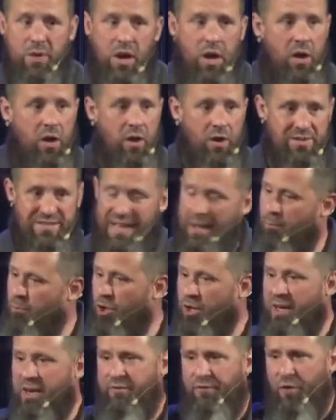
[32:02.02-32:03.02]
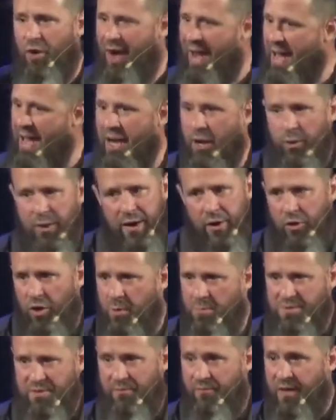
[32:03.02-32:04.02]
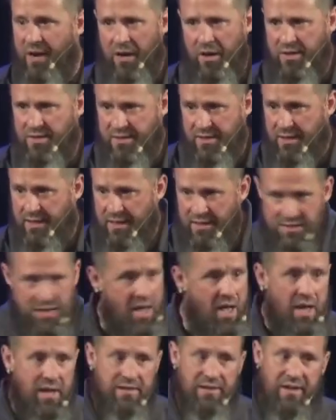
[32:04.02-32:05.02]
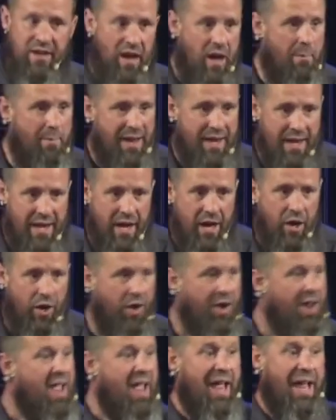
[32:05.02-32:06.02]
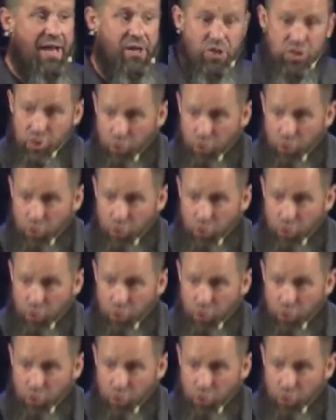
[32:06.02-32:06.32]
made some calls. I'm looking for angry groups of Pharisees to come in here